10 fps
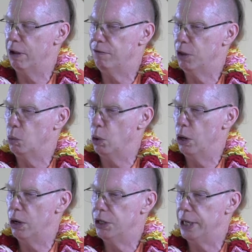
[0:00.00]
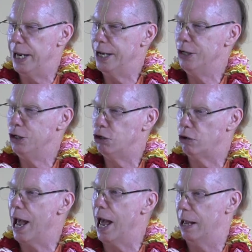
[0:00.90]
of the word
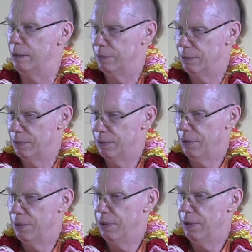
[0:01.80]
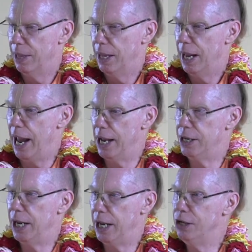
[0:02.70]
Indra.
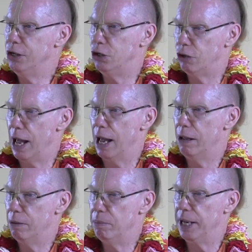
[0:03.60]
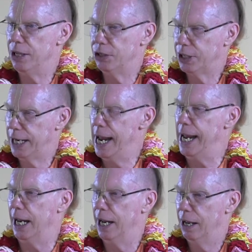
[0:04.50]
And Indra means
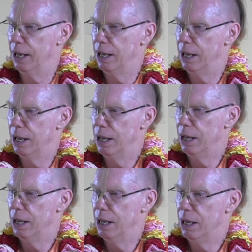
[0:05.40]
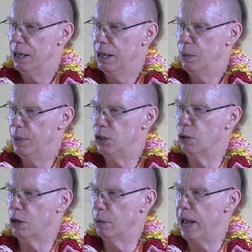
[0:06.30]
king. We
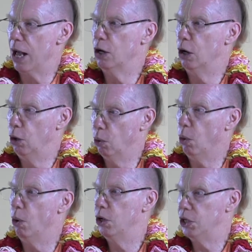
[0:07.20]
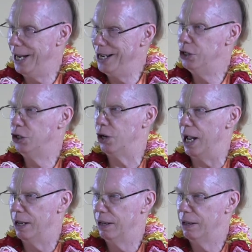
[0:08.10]
talk about Lord Indra,